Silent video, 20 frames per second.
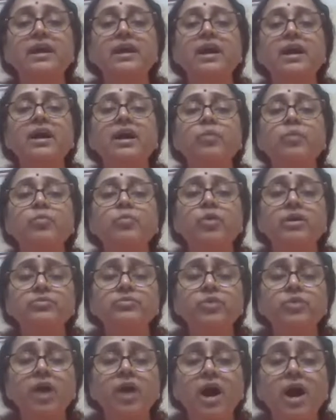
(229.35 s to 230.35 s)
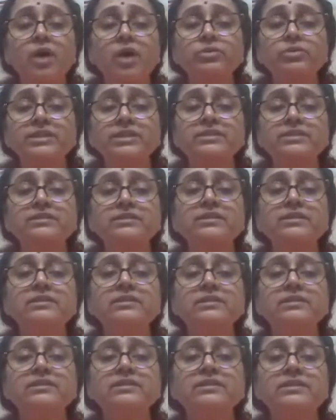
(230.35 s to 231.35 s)
how did
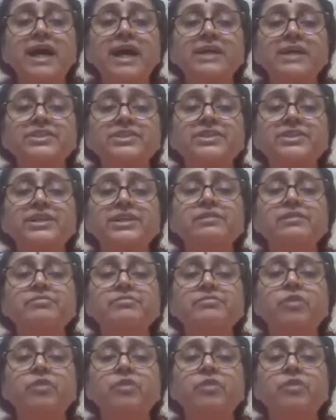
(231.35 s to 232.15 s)
the rationale